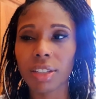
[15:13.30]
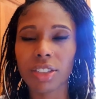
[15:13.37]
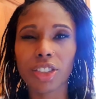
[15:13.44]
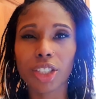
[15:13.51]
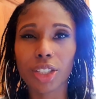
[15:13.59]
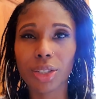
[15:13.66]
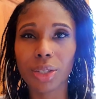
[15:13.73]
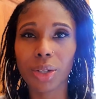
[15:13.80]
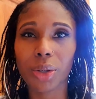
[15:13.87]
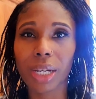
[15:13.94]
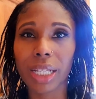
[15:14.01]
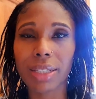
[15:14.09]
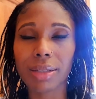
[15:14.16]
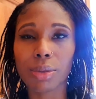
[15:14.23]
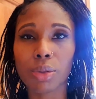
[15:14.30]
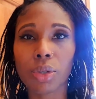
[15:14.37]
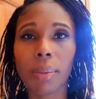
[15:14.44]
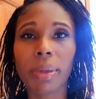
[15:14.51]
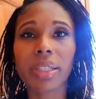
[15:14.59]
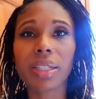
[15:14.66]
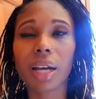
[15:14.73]
just to create some
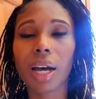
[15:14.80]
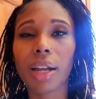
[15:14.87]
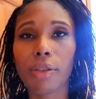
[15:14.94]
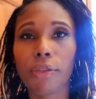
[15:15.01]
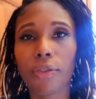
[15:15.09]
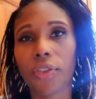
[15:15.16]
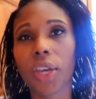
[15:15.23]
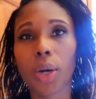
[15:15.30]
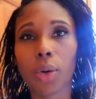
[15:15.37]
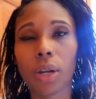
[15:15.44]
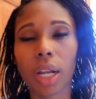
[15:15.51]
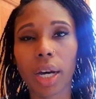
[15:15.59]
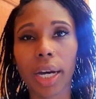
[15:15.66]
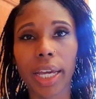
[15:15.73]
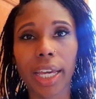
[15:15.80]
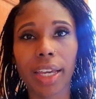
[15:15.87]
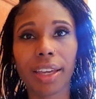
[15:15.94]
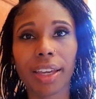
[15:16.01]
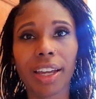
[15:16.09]
drama, to kind of feel like,